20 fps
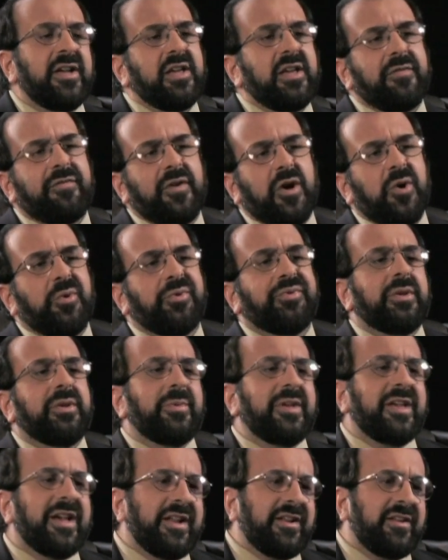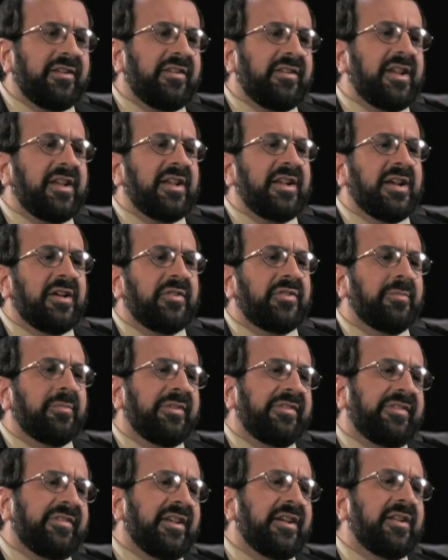if only we hadn't taken out the
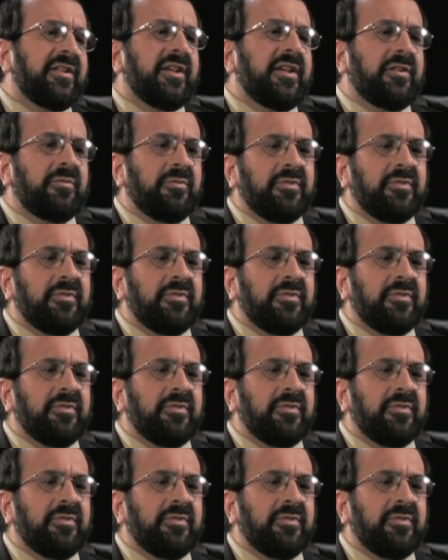Mossadegh